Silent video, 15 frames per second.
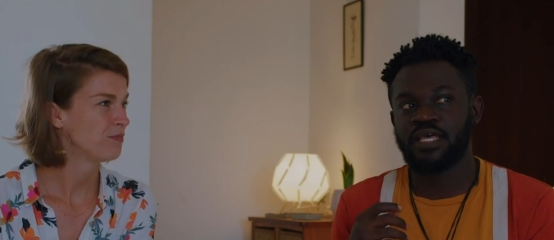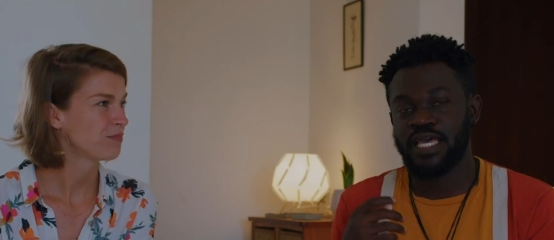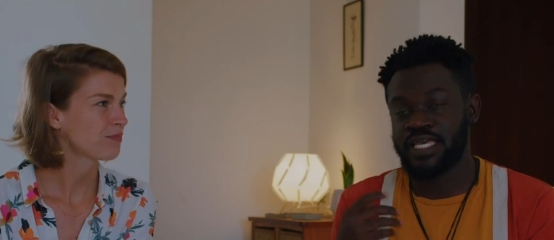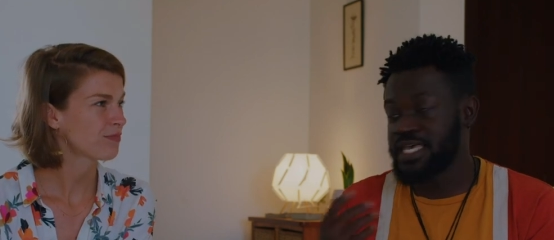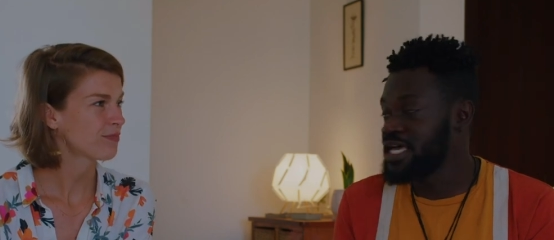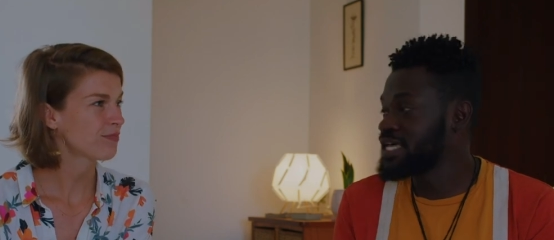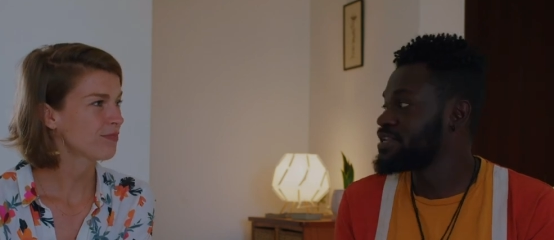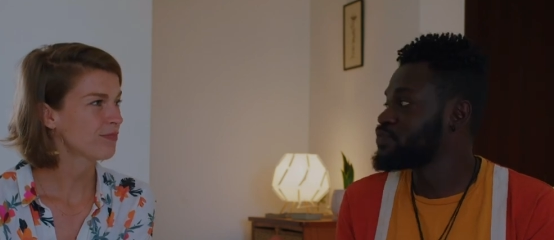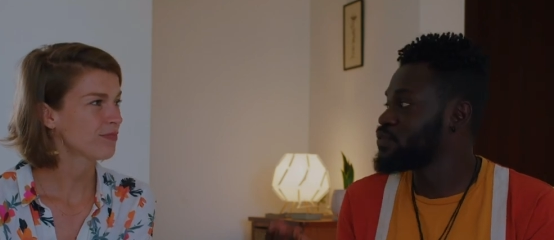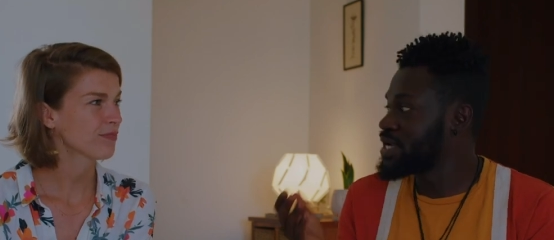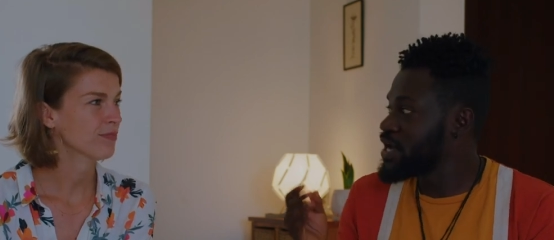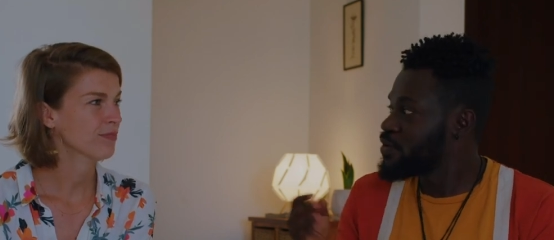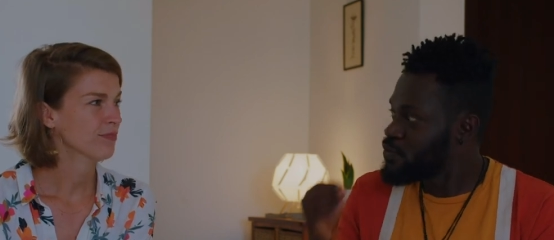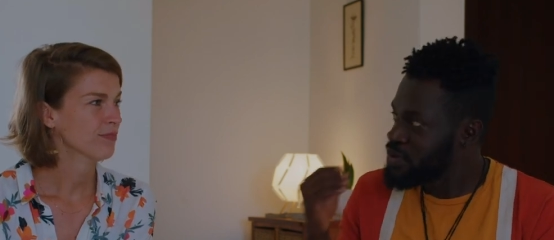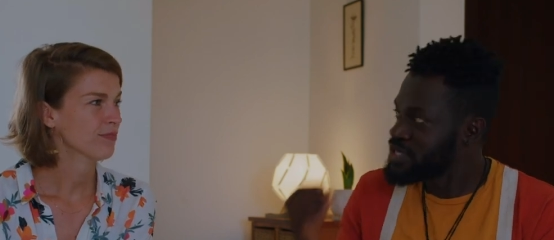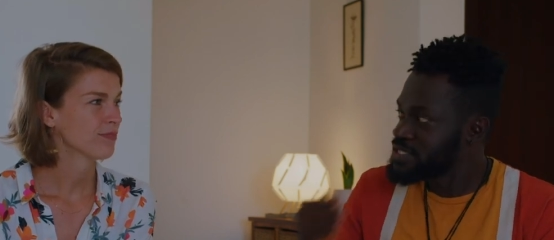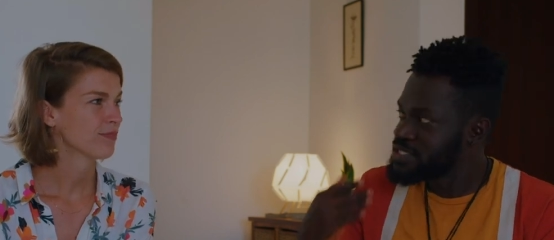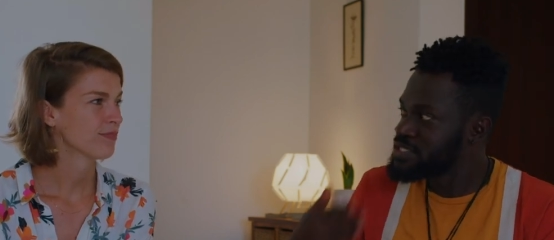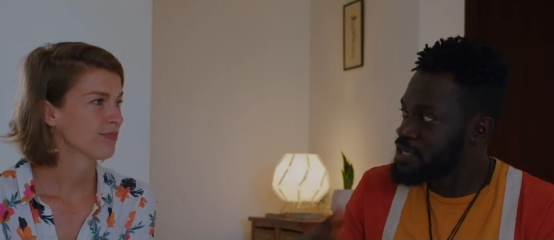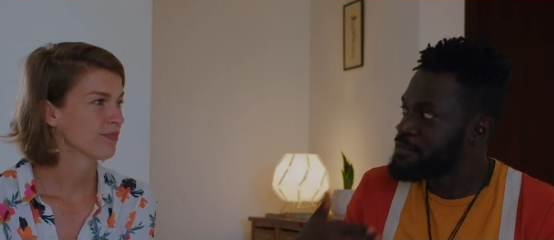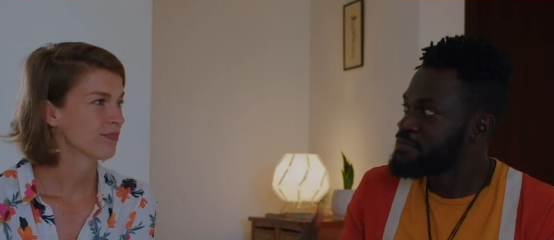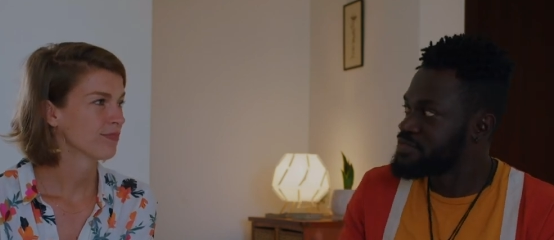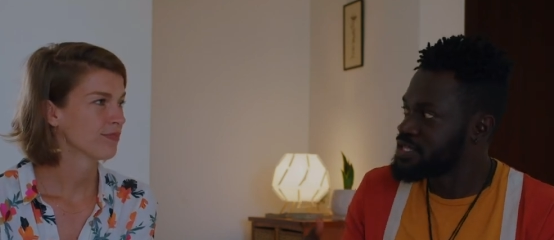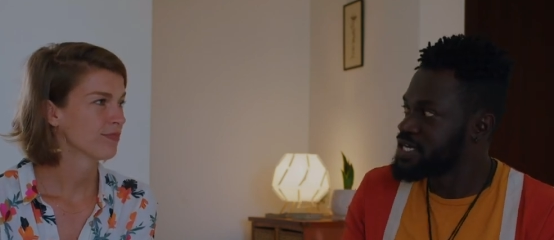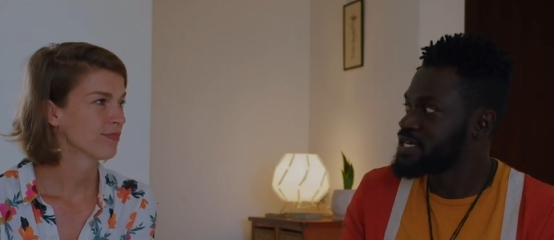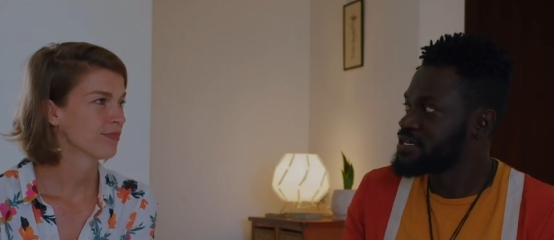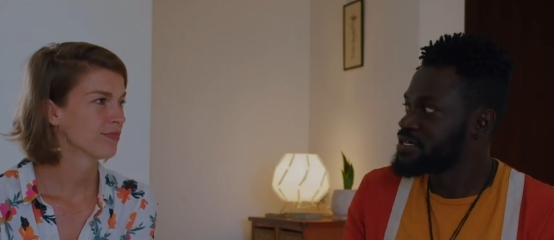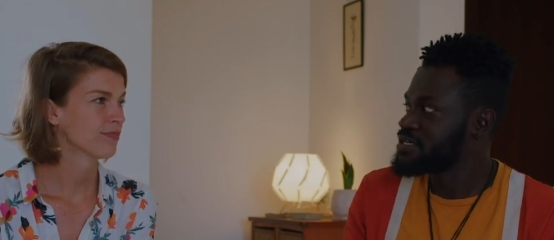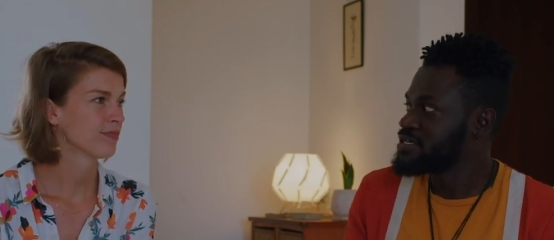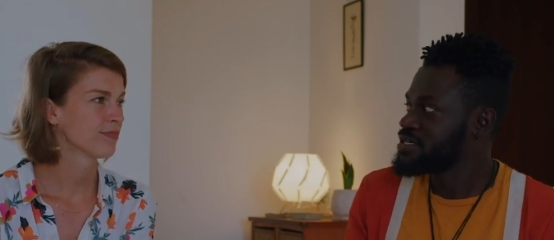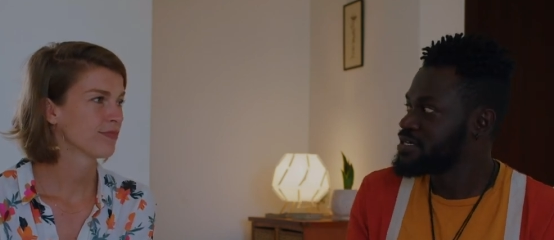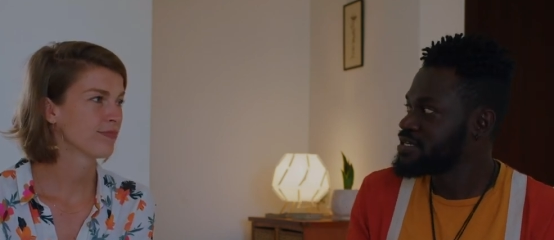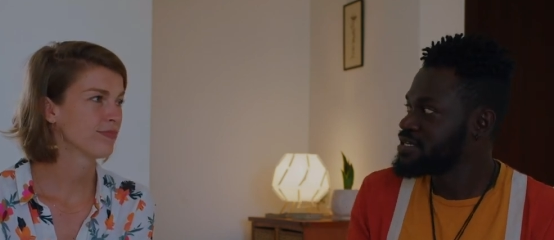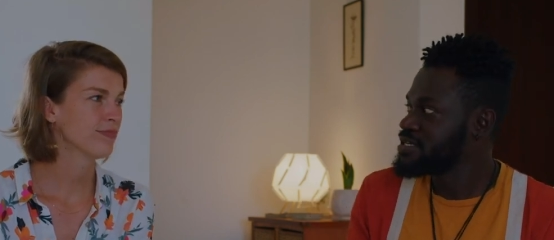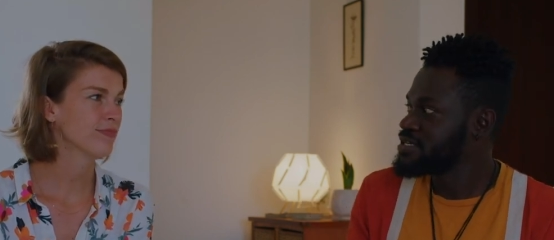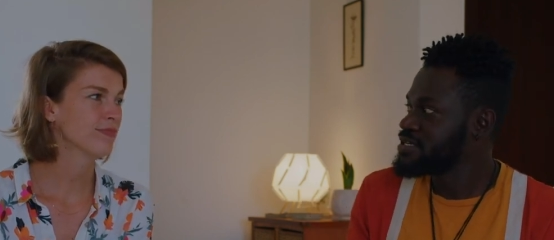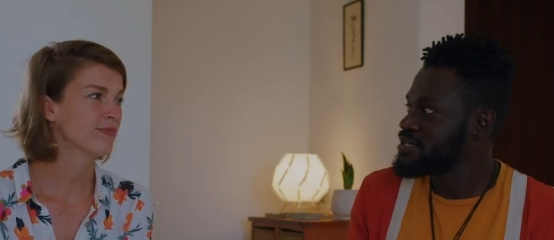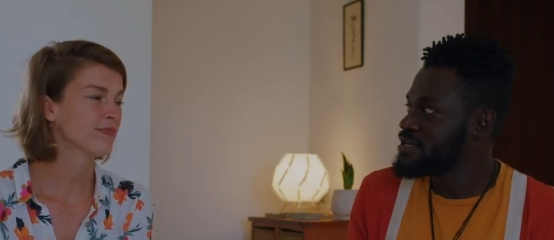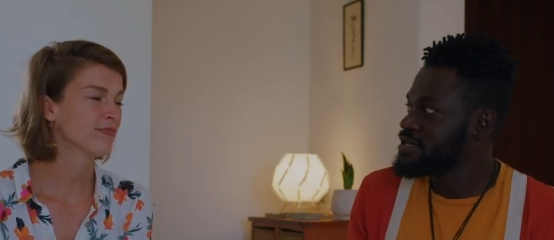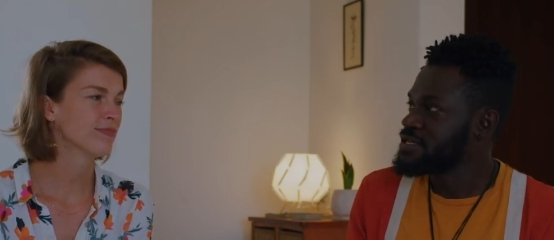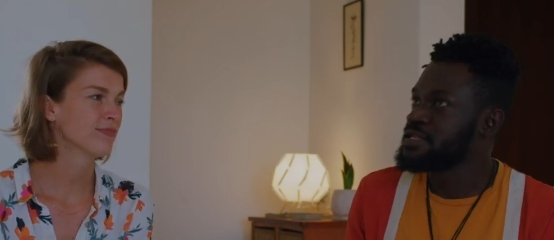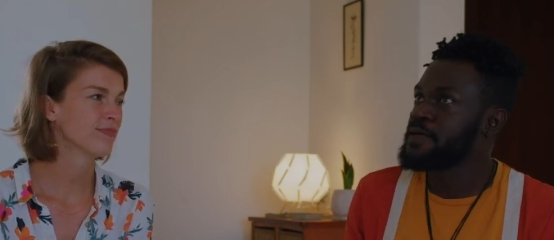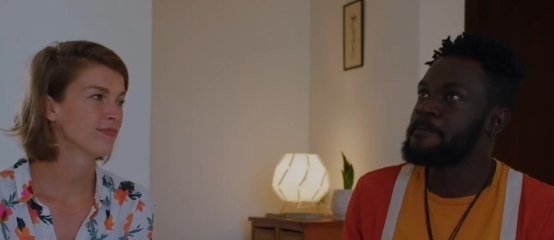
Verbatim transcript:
Speaker 1: again, when I want something, mm.